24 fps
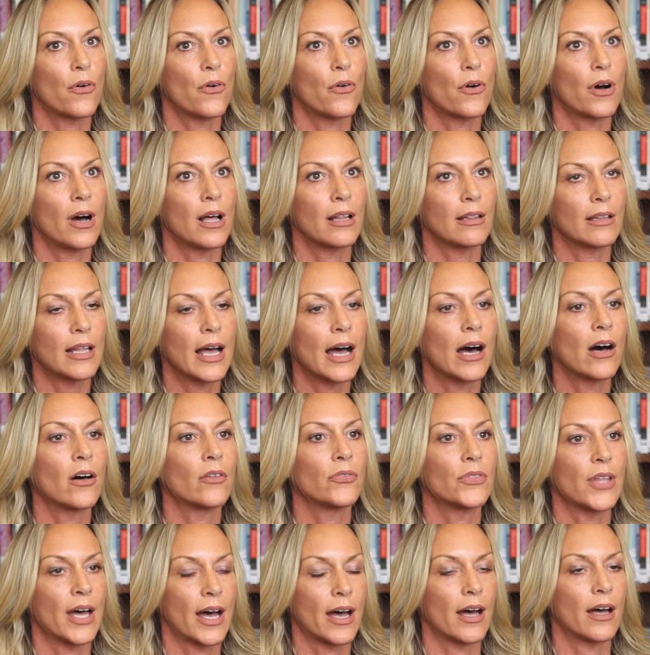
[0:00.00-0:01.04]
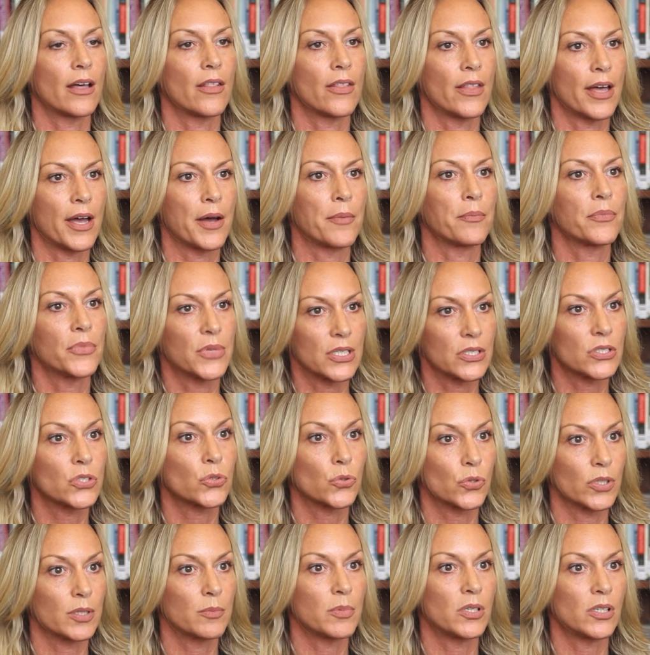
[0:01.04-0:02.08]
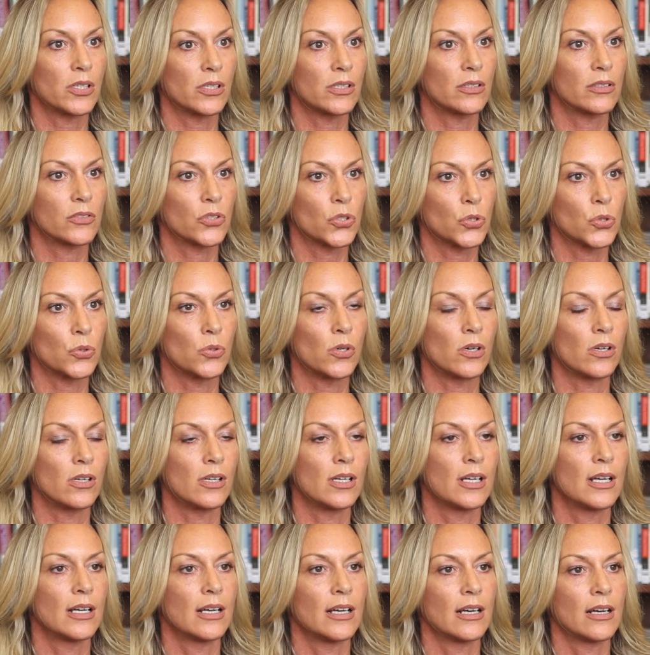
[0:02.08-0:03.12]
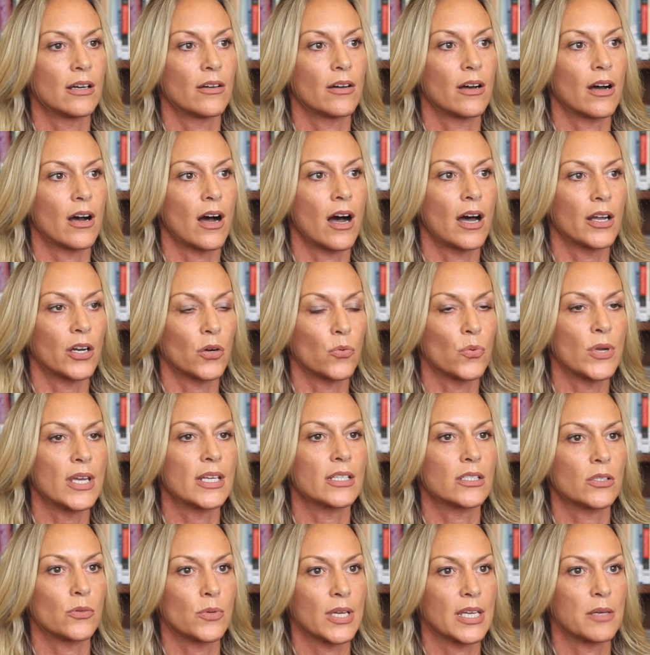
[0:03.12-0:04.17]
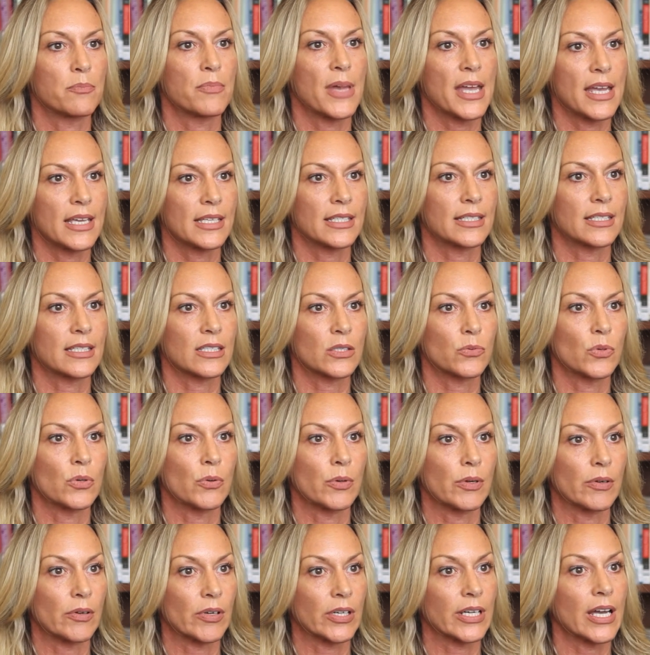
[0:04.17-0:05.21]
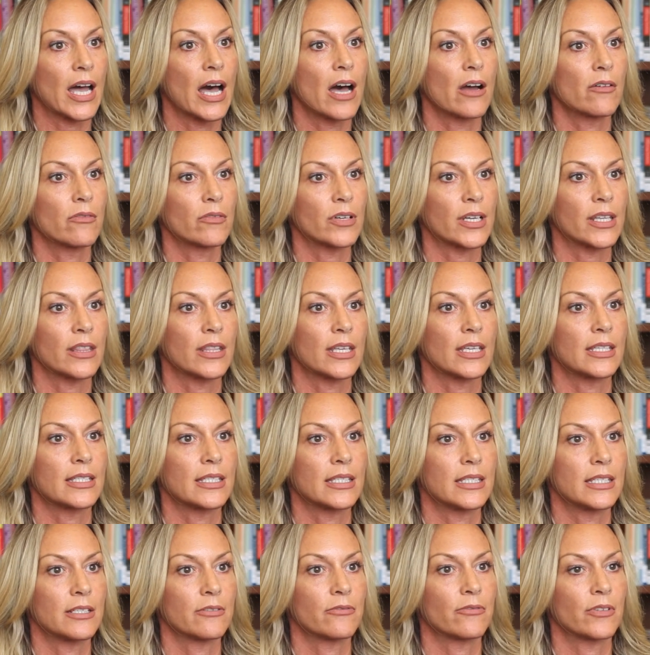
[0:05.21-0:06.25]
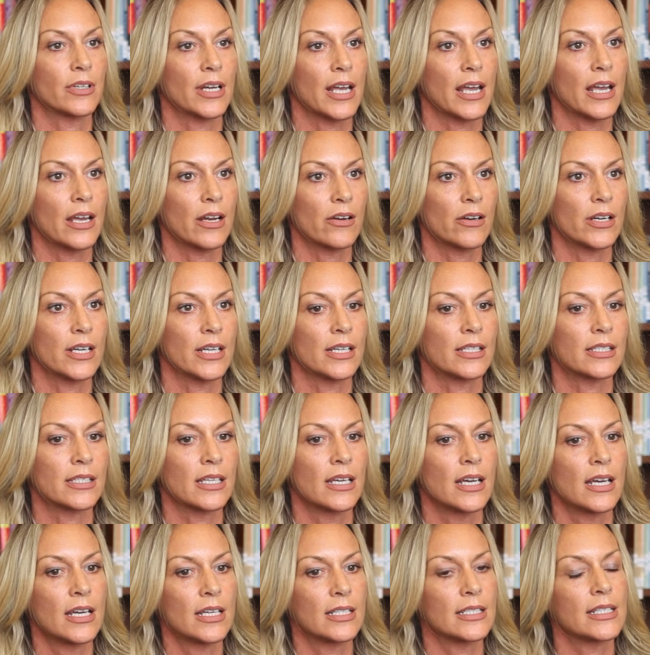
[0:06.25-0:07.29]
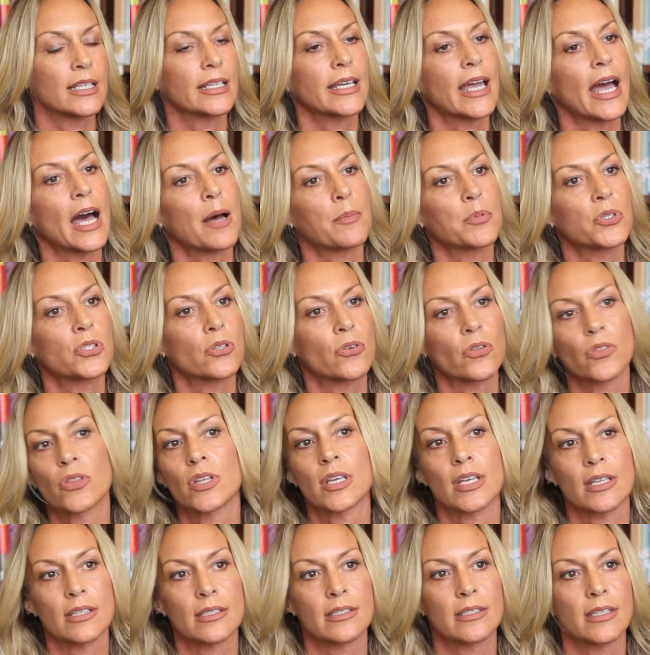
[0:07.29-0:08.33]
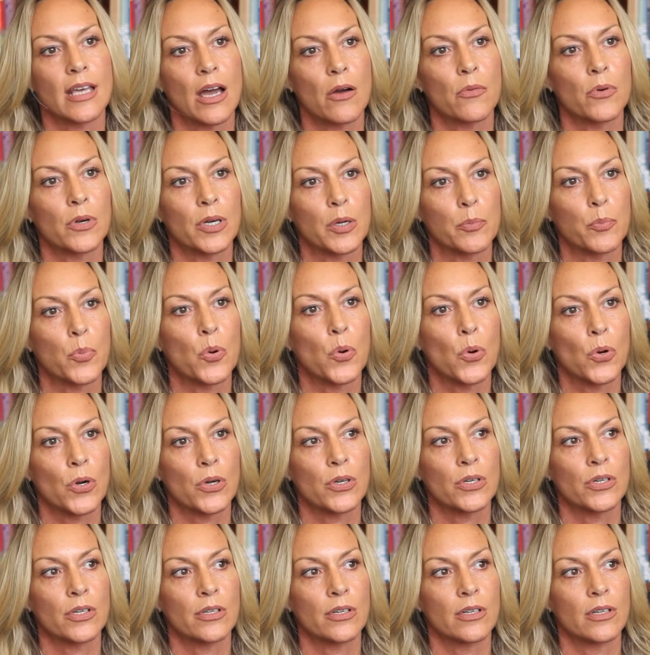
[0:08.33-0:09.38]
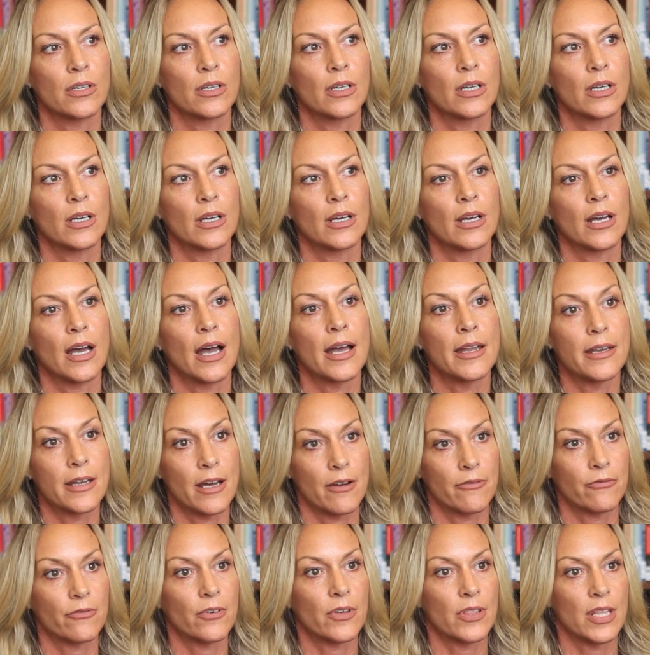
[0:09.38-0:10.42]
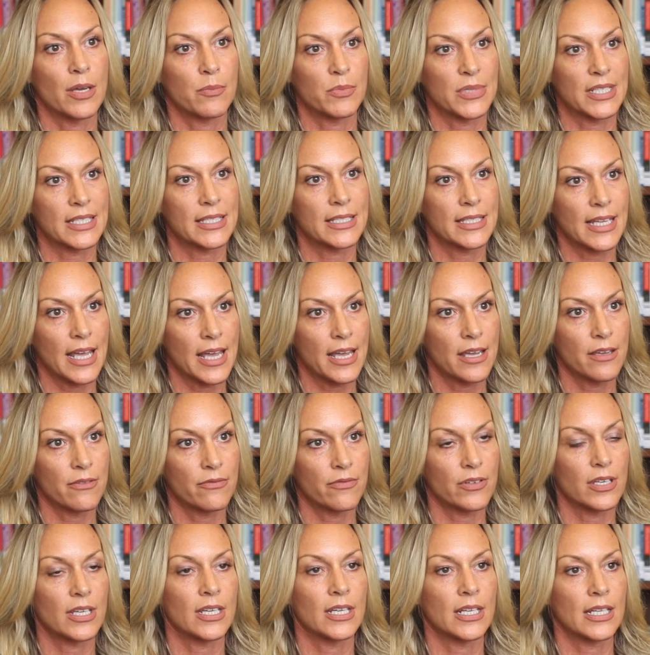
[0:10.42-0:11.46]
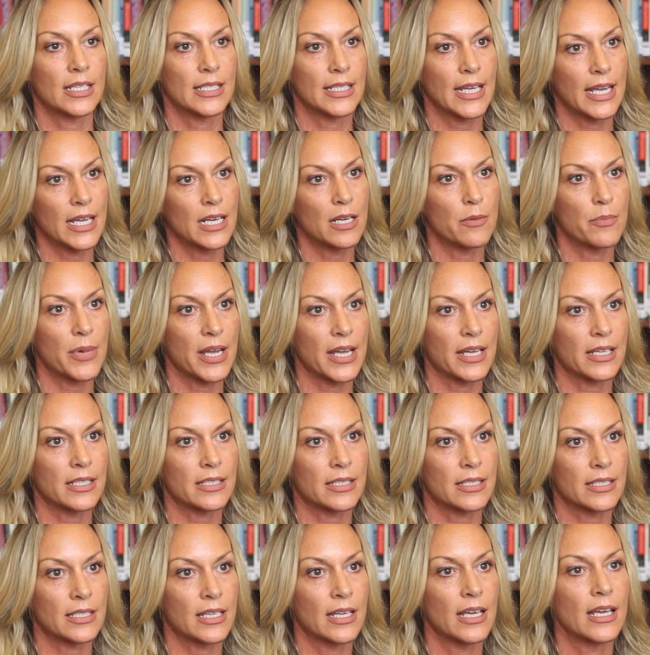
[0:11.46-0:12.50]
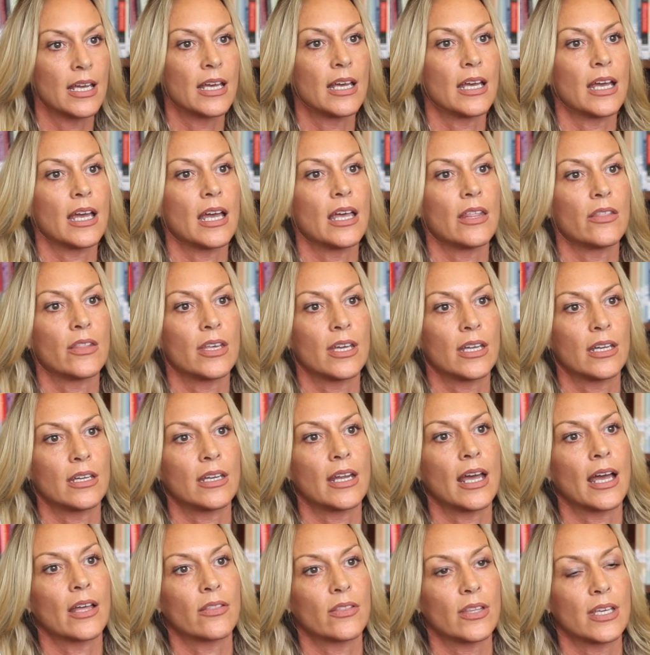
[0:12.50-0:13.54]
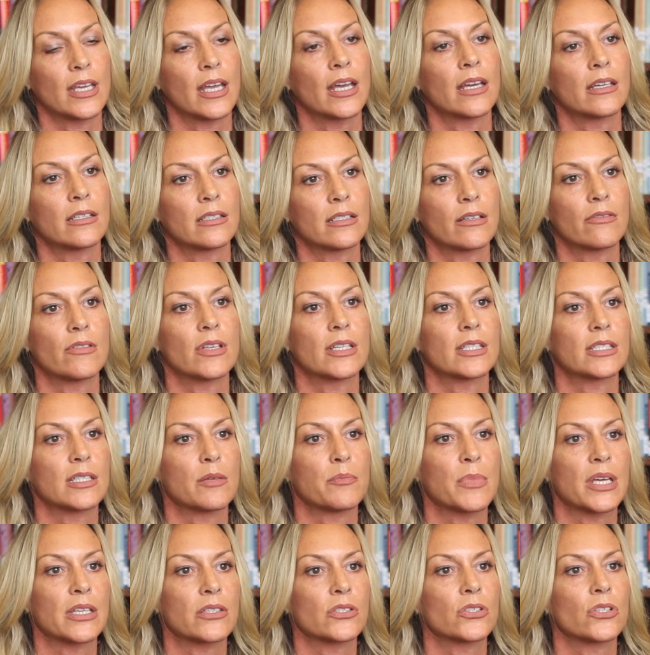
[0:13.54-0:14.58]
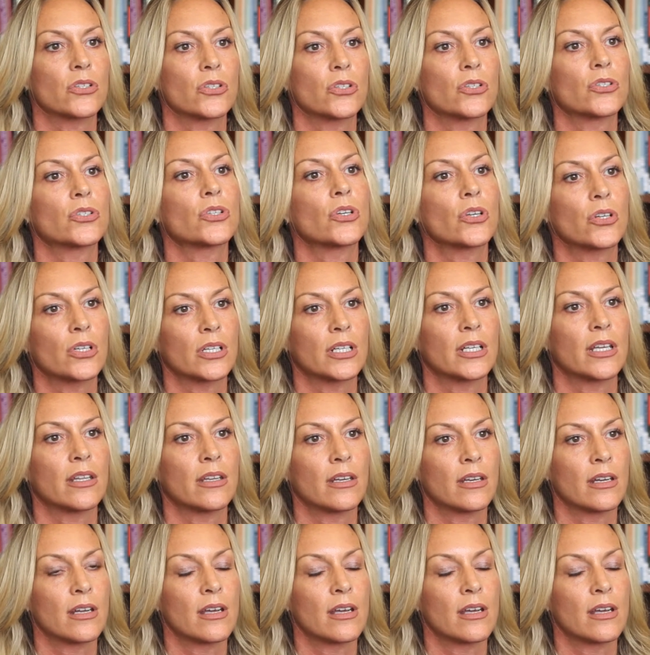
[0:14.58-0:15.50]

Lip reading: allowed the Scribble tool, on a week-to-week basis when we were covering these different areas, to capture things that were important enough for them to save in a database, and then at the end of the semester to turn in